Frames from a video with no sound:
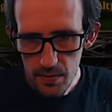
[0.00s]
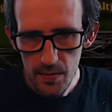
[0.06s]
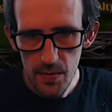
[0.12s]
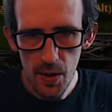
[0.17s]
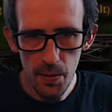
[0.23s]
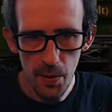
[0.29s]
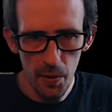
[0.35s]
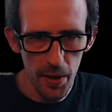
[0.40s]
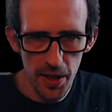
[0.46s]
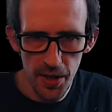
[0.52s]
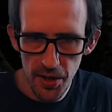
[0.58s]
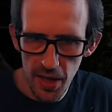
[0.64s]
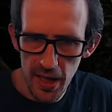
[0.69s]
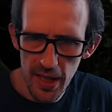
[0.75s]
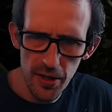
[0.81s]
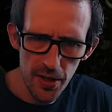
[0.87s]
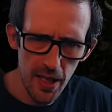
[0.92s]
but we're going to
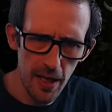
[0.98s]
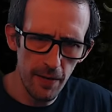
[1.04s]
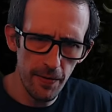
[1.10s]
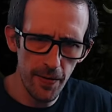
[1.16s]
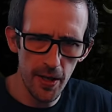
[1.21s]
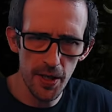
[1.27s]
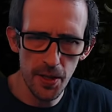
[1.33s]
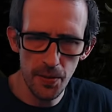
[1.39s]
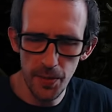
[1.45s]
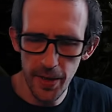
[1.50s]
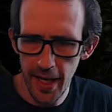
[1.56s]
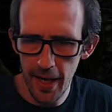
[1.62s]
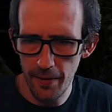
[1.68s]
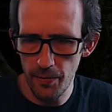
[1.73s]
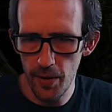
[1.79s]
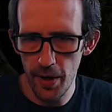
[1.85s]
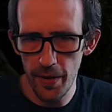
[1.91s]
see just how fast we
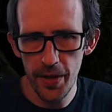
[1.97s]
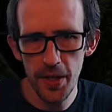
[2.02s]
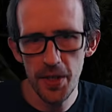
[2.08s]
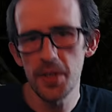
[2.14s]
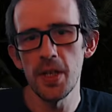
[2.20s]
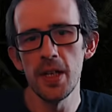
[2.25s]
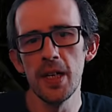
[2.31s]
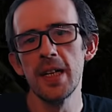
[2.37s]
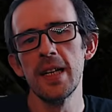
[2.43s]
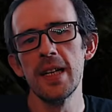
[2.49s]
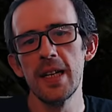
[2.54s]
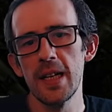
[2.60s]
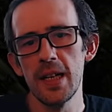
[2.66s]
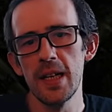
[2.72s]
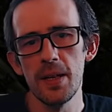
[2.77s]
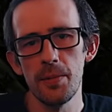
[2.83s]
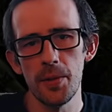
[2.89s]
can run this.
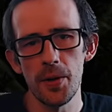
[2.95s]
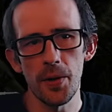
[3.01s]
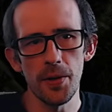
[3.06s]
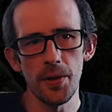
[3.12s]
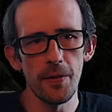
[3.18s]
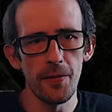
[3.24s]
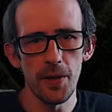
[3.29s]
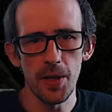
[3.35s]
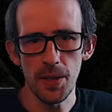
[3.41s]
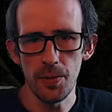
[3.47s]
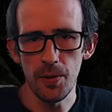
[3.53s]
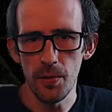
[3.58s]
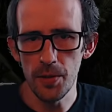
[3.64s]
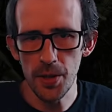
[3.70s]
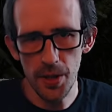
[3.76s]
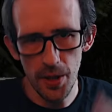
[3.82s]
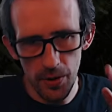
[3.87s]
We're not going to do a full
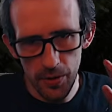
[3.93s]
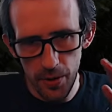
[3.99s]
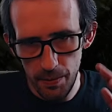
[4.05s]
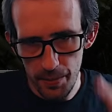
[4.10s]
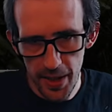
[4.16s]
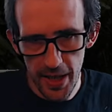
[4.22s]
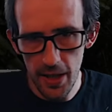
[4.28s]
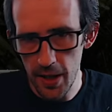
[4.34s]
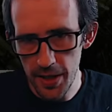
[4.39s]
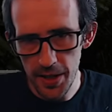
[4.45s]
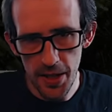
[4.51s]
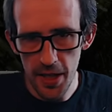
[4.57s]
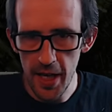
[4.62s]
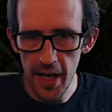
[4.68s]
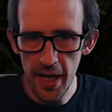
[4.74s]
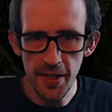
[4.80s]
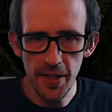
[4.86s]
explore. We're just going to try and beeline to
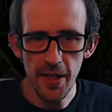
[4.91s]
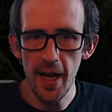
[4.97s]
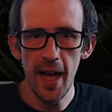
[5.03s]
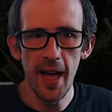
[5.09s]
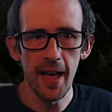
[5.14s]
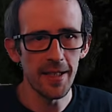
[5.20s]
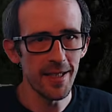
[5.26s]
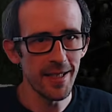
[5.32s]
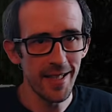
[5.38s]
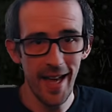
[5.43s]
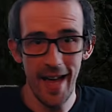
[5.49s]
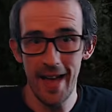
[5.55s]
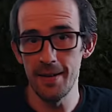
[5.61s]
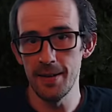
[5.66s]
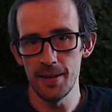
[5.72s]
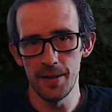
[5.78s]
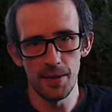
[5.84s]
the end and
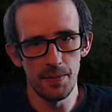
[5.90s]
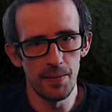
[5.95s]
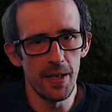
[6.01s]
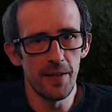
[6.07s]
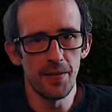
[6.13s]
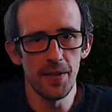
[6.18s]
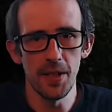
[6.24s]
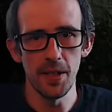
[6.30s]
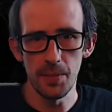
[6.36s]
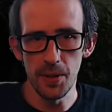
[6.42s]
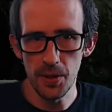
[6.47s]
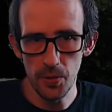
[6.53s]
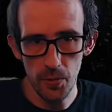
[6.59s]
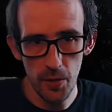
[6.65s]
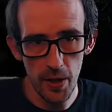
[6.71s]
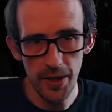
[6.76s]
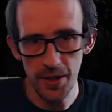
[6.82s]
get as many of these
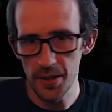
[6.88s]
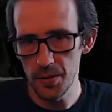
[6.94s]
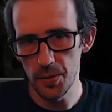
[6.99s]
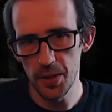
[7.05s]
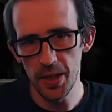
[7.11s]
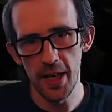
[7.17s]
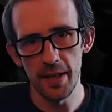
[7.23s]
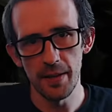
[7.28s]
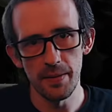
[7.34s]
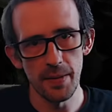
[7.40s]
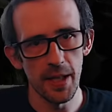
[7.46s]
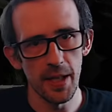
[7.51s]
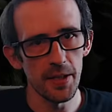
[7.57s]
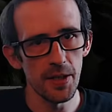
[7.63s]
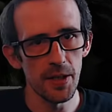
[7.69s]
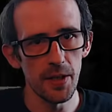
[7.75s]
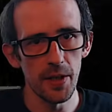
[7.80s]
abyssal crates as we can.
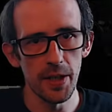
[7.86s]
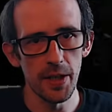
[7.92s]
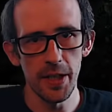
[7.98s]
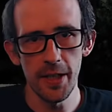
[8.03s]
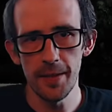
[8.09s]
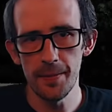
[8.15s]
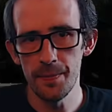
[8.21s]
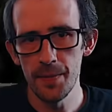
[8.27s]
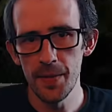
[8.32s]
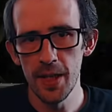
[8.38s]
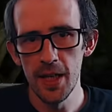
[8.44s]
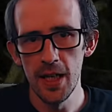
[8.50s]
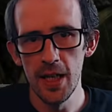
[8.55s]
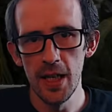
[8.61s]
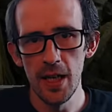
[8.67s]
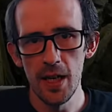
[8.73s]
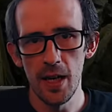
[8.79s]
That's the idea.
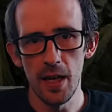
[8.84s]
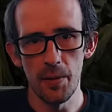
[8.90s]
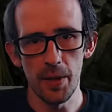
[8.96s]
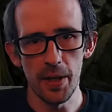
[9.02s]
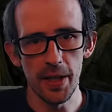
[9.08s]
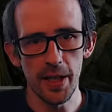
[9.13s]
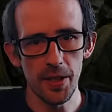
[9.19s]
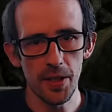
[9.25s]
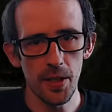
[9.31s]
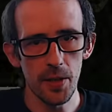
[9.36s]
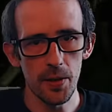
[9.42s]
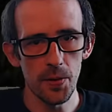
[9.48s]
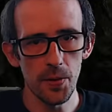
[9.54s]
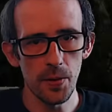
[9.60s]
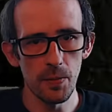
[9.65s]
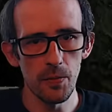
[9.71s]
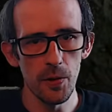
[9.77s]
We're going to get stuck
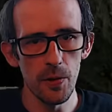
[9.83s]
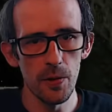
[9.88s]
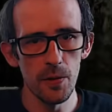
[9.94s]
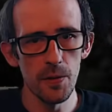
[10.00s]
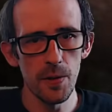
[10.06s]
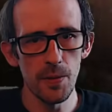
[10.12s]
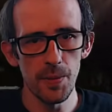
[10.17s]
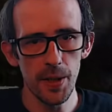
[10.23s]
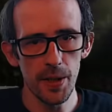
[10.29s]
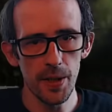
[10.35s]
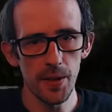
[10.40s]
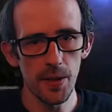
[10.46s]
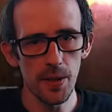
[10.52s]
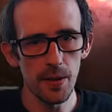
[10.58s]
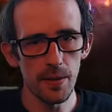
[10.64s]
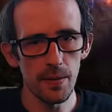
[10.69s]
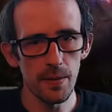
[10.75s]
on some walls
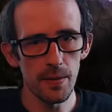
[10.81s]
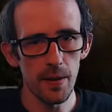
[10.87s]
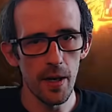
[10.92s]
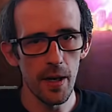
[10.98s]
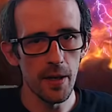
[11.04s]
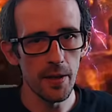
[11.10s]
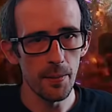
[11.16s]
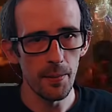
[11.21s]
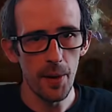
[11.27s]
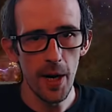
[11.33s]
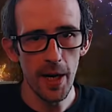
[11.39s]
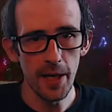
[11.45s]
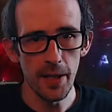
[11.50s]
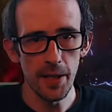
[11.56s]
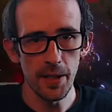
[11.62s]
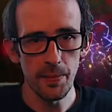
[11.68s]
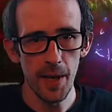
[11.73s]
because the
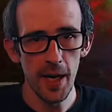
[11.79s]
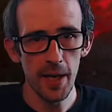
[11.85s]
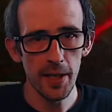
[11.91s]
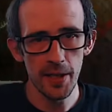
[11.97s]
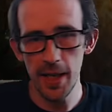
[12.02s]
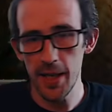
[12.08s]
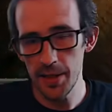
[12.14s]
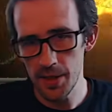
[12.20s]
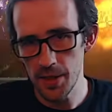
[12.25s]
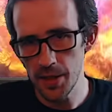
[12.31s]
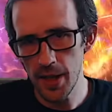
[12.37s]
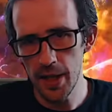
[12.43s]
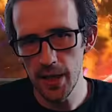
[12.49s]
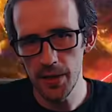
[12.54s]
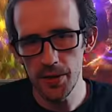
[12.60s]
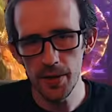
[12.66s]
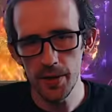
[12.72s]
pilot is bad. That's a
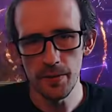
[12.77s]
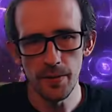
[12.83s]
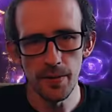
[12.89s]
skill issue.